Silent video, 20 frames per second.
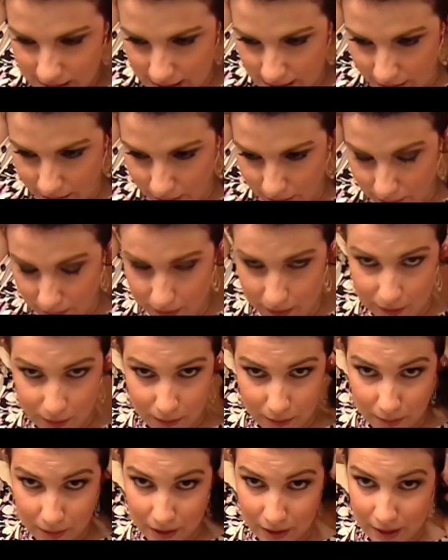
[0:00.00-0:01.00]
down a
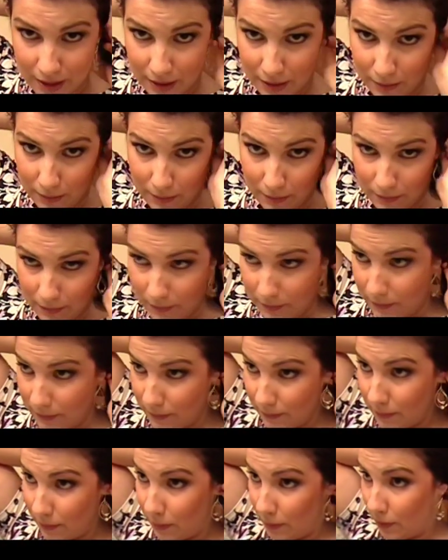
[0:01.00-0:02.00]
little bit,
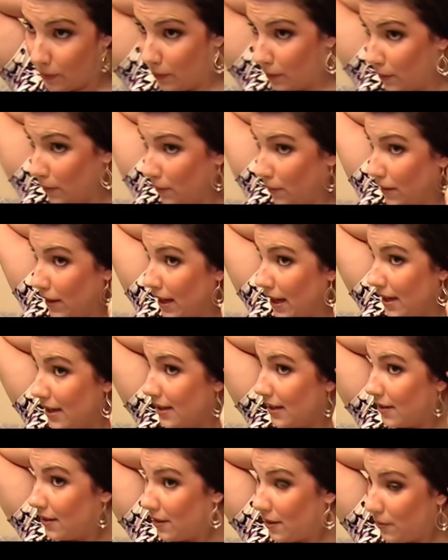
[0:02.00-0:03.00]
and below
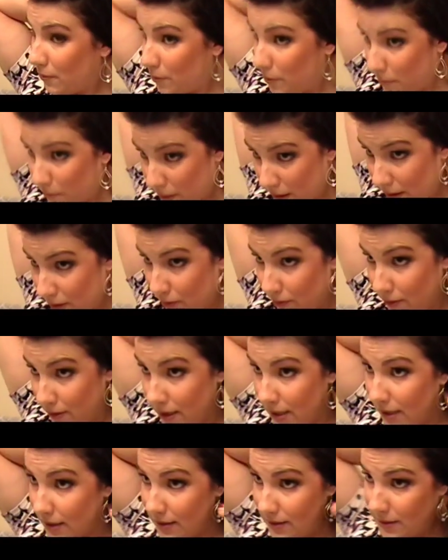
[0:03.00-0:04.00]
that ear would be
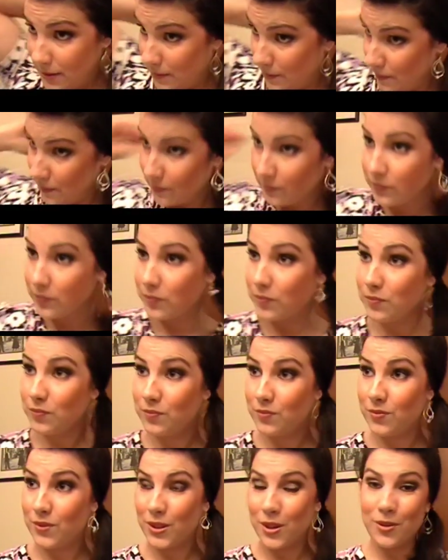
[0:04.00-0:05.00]
great.
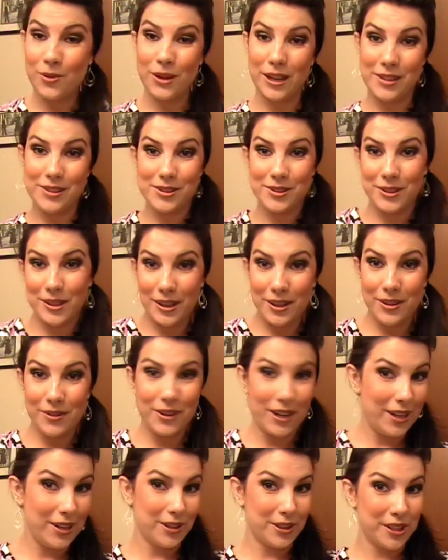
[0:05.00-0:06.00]
Okay, so now
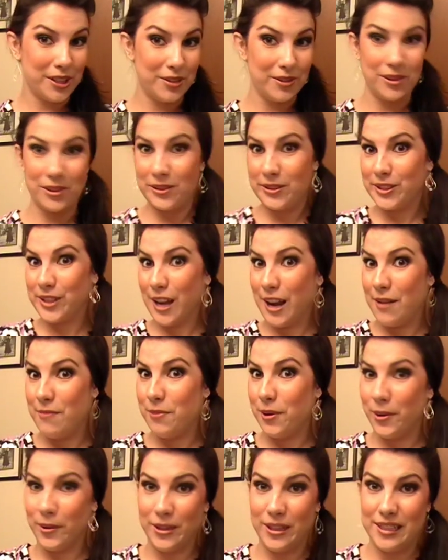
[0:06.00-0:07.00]
you've got your cute little side
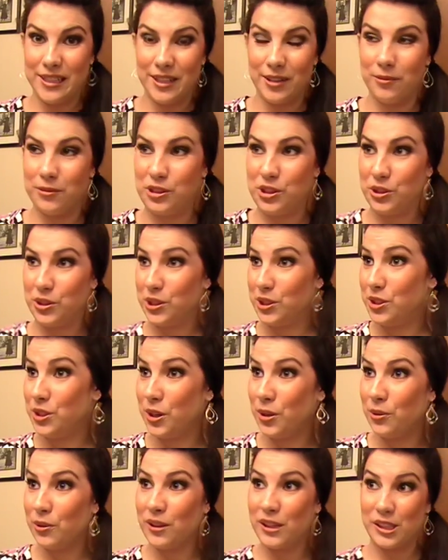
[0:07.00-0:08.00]
ponytail, which you could
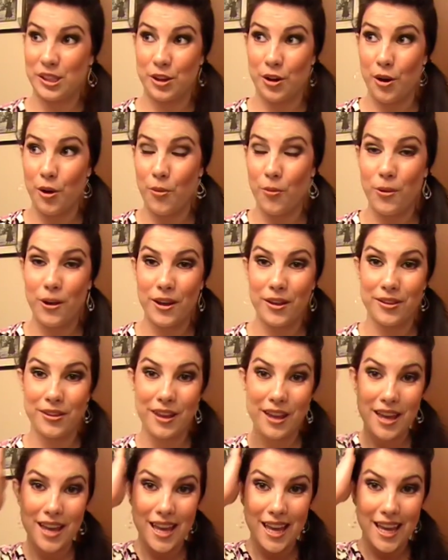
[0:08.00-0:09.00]
totally go
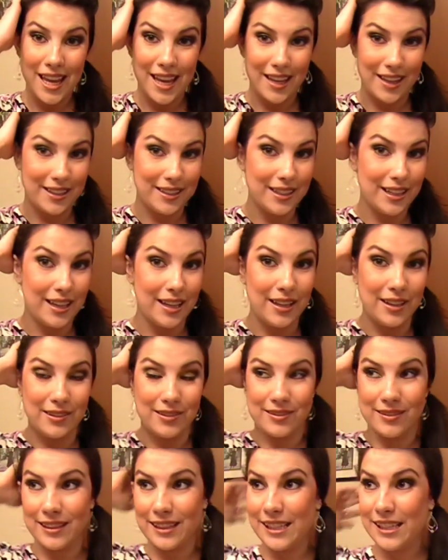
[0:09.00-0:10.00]
with and
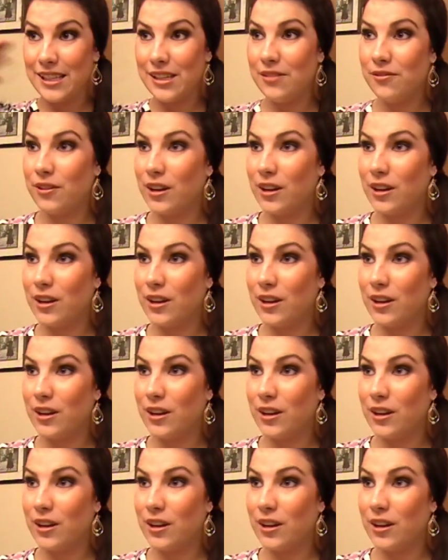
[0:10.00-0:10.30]
uh, leave